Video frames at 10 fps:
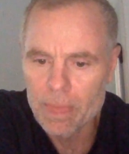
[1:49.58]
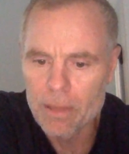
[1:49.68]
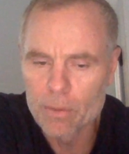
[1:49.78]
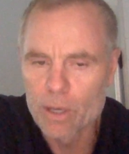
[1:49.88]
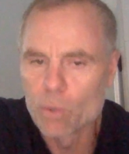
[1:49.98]

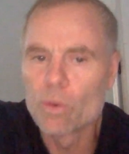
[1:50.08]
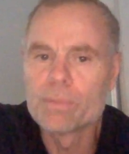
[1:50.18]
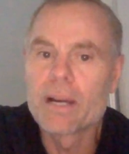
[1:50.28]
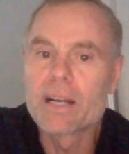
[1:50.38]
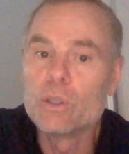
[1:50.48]
around a
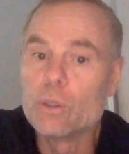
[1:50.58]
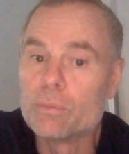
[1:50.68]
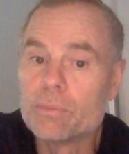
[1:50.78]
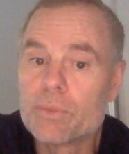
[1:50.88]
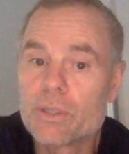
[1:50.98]
1-mile
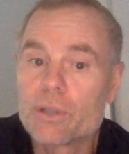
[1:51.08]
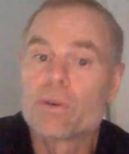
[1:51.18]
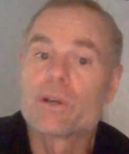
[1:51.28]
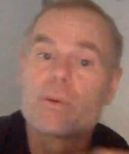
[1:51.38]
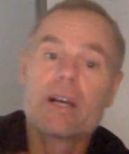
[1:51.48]
loop. So you
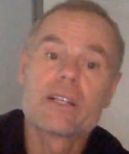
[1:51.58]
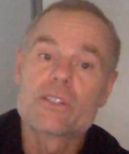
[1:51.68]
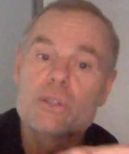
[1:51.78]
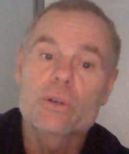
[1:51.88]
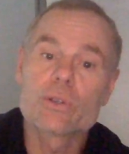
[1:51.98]
run around
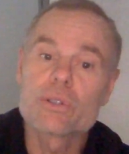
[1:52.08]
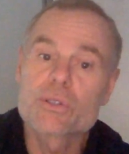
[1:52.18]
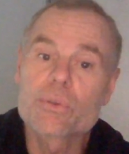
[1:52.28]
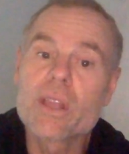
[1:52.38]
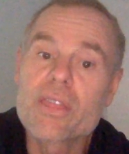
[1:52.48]
in
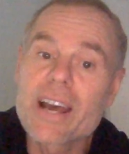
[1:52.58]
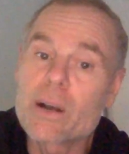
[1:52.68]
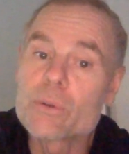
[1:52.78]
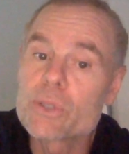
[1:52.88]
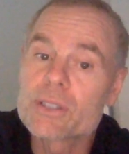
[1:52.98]
circles
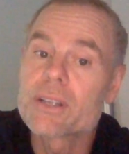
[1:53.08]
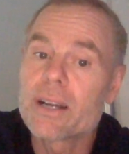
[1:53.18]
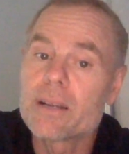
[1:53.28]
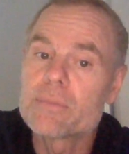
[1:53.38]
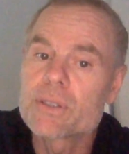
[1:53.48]
3,000
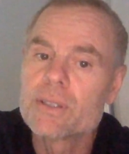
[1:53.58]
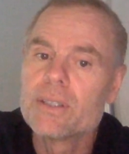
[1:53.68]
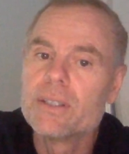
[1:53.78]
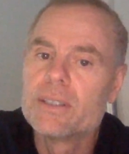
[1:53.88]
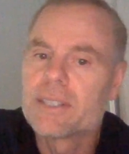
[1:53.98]
times.
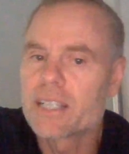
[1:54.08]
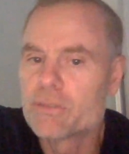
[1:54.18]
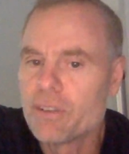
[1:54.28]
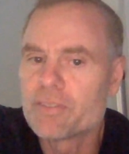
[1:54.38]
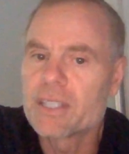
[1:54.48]
It
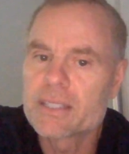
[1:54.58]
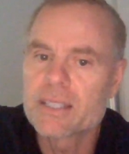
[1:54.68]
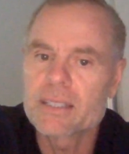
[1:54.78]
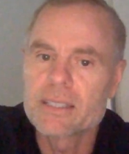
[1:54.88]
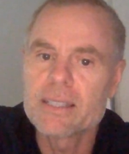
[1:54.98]
takes 50 to
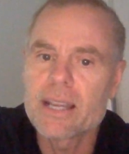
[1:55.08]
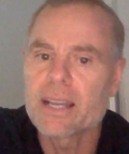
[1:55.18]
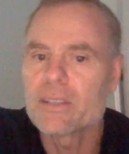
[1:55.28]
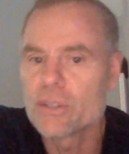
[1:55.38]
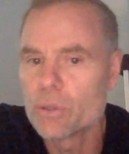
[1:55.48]
60
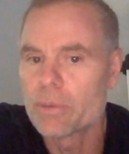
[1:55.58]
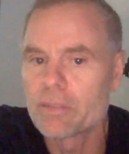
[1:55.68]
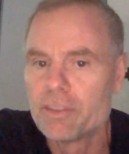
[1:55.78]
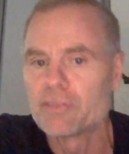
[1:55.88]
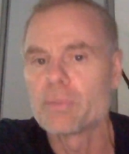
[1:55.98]
days. You do
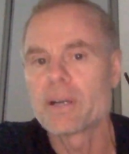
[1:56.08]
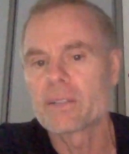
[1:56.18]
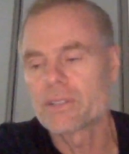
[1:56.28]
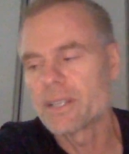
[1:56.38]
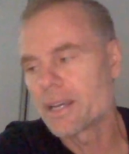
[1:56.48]
about 50
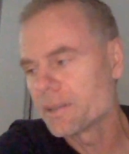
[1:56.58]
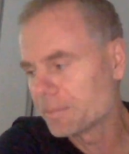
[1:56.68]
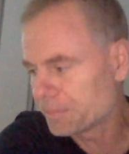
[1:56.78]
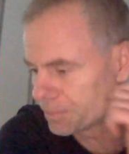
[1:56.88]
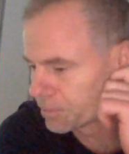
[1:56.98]
miles a day.
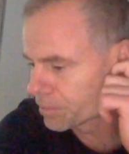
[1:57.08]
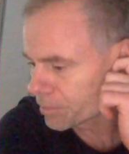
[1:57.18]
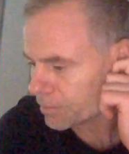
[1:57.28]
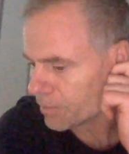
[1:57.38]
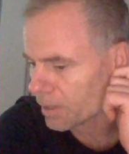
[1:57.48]

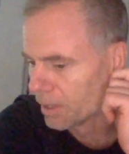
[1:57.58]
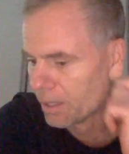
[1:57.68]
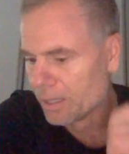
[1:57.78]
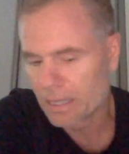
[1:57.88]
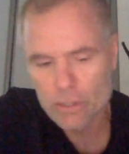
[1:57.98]

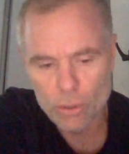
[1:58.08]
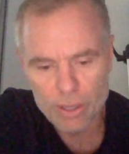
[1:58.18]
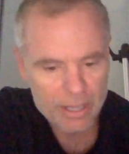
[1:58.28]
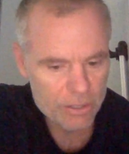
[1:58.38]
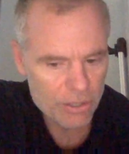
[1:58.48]
I
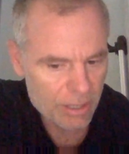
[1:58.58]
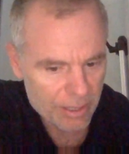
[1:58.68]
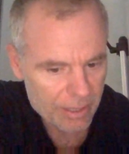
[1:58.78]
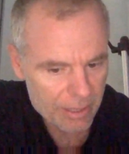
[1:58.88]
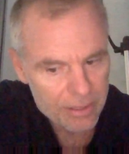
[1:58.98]
saw that as a
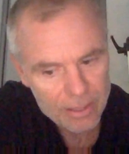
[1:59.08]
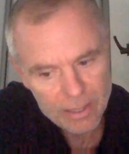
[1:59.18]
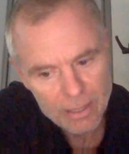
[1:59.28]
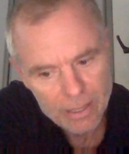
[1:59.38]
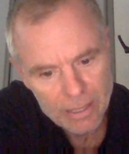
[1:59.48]
young kid.
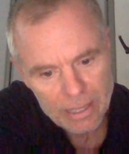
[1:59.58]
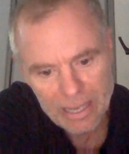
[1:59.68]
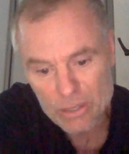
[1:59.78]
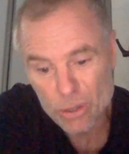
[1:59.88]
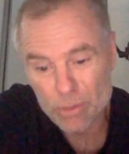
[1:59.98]

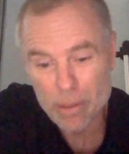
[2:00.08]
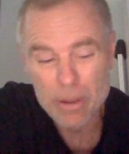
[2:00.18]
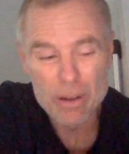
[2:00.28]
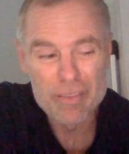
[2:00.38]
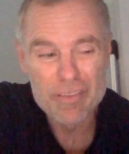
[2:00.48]
I saw my
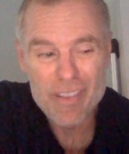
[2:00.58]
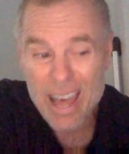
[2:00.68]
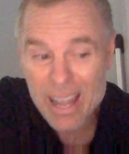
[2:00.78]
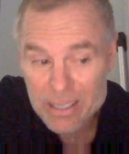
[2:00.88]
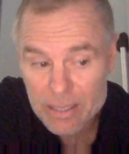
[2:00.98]
mother
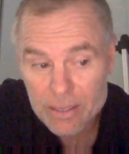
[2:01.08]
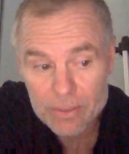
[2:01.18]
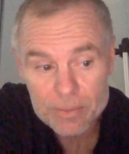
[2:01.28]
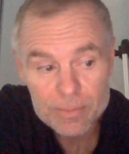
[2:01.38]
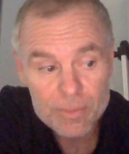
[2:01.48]
fast,
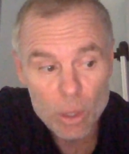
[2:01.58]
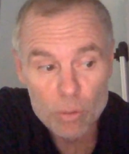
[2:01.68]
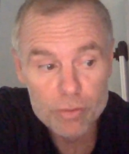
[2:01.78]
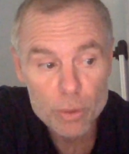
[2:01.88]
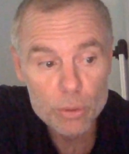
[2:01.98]
no
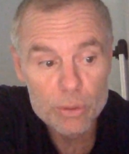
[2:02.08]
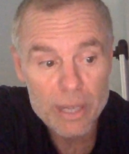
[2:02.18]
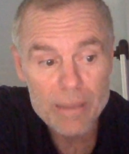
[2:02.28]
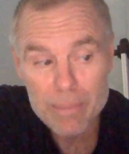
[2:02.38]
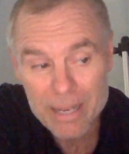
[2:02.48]
food,
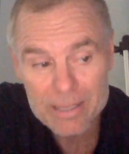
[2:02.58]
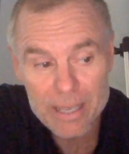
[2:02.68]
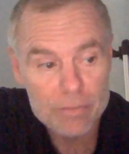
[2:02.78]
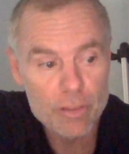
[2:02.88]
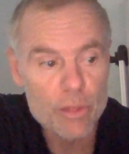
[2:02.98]
and
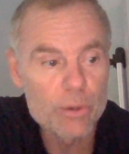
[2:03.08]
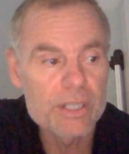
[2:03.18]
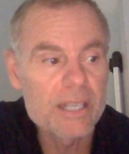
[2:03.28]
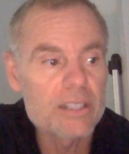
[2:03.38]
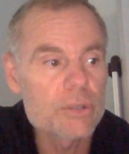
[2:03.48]
meditate for 30
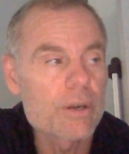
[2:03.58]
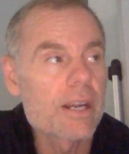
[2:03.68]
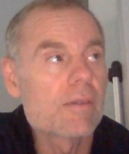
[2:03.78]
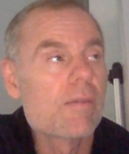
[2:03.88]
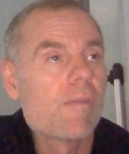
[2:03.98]
days straight.